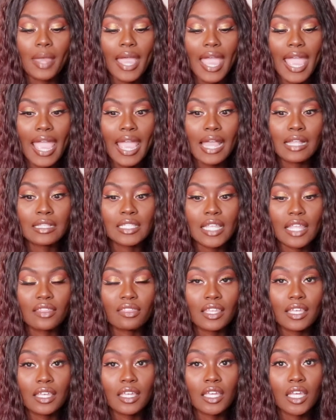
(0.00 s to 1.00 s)
And
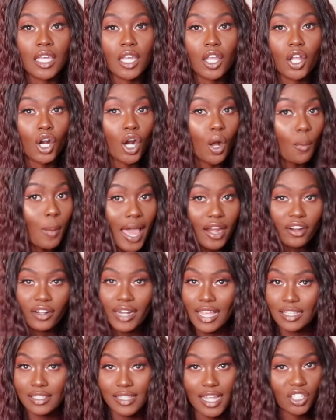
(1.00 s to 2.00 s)
the curl pattern
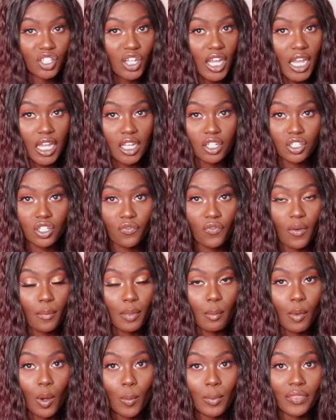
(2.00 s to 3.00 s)
has not changed from
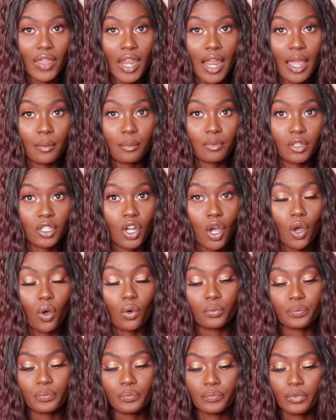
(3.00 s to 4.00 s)
the moment that
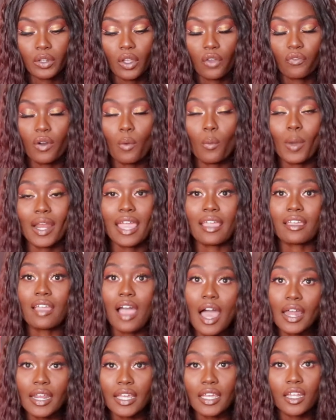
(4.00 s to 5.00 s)
from when I
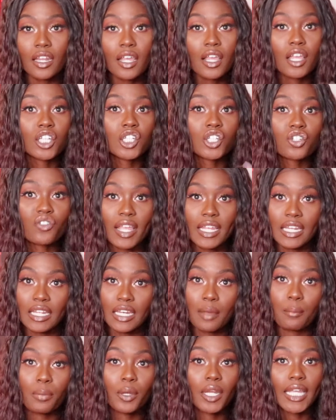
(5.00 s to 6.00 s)
got it, straightening
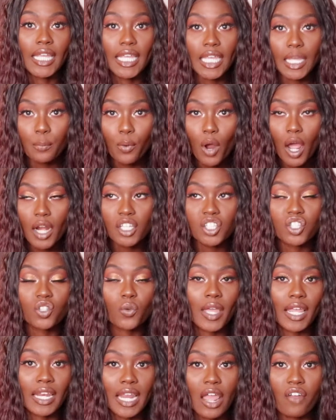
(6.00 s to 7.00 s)
it, putting heat products to
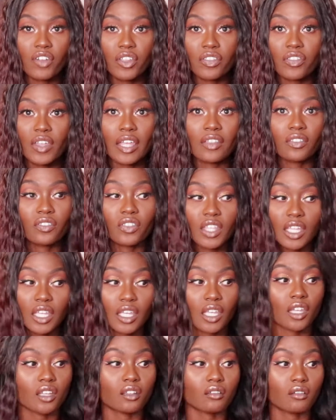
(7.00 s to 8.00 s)
it and everything.
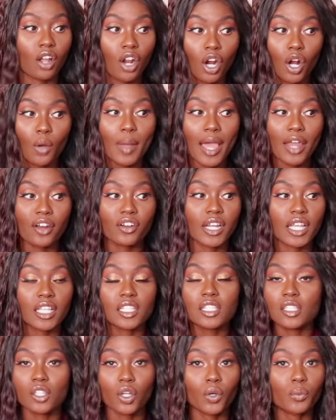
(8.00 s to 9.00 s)
The curl pattern is
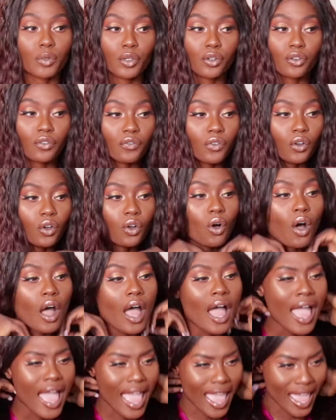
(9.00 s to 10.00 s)
still beautiful.
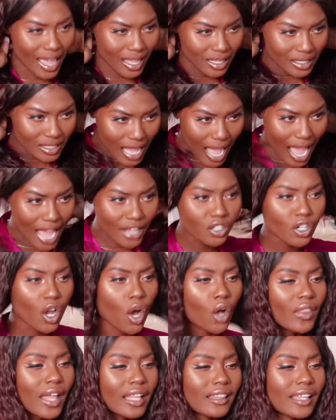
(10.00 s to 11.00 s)
And I
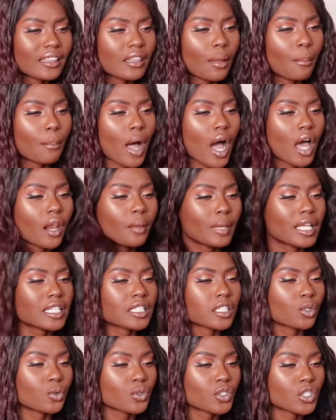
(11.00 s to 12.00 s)
know that like the bottom is
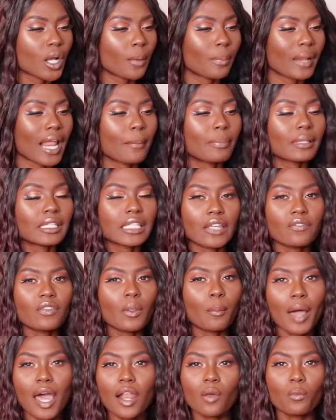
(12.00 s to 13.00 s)
looser, but I believe the
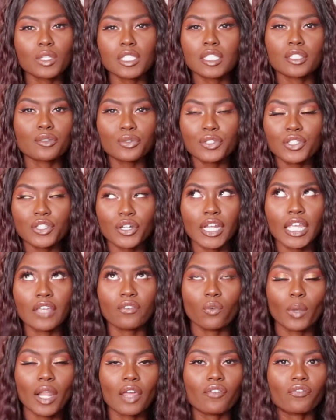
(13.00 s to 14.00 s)
bottom was looser
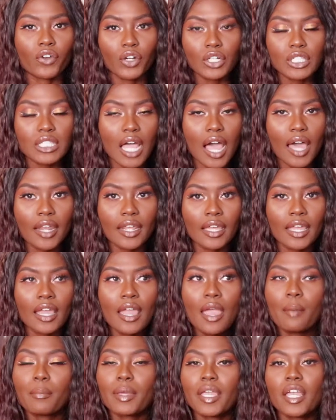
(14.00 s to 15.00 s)
even when I first got it
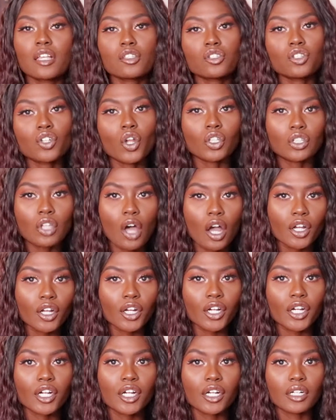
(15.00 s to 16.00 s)
because, you know,
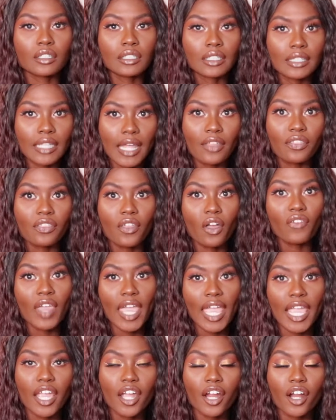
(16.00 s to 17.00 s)
longer length of
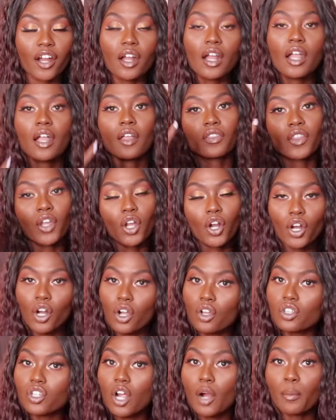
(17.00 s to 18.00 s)
hair, the
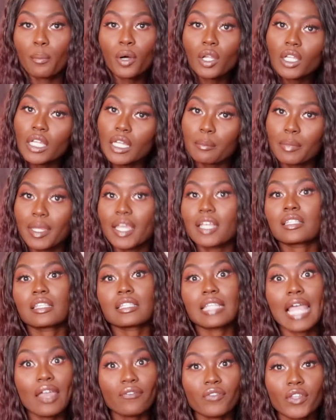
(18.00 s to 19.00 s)
curls are pulling because
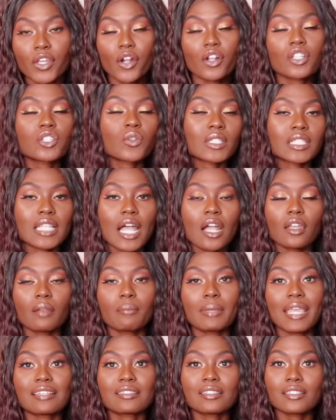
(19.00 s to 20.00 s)
it's heavier. So it's not going to
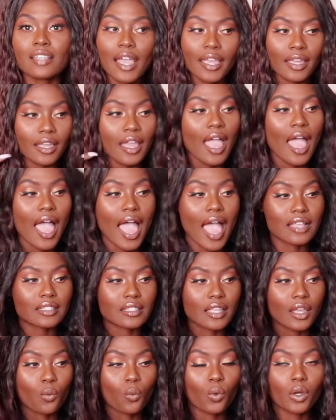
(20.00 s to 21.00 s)
be as tight as
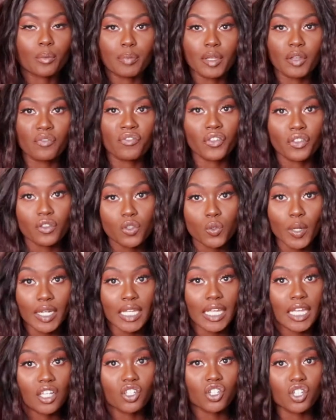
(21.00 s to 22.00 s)
it would be for the 20
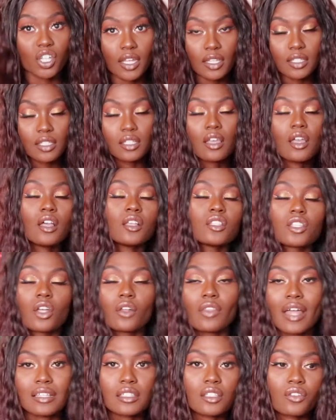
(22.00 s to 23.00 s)
inches. So
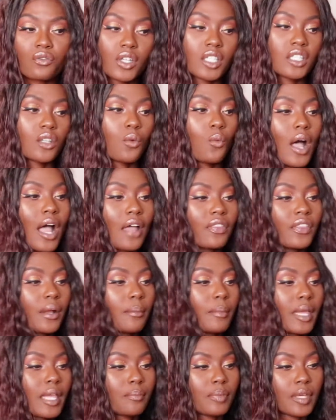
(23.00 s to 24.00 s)
that's the reason why there
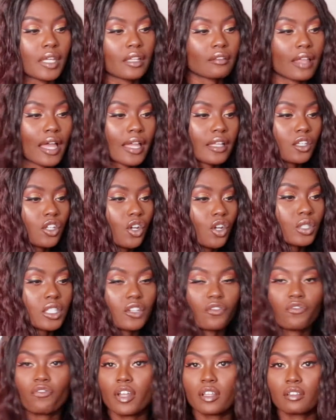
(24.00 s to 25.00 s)
may be like, you
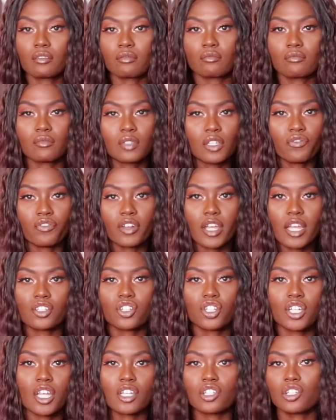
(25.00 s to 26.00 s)
different
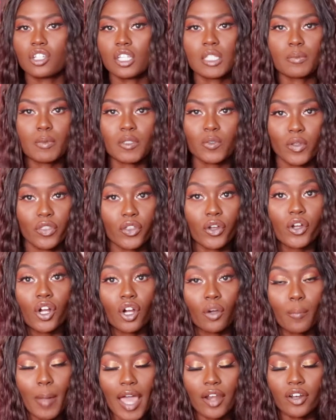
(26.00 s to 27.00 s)
differentiations between the
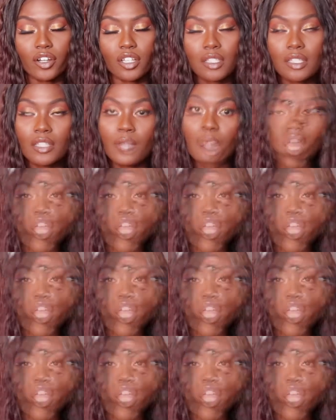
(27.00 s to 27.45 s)
curl patterns.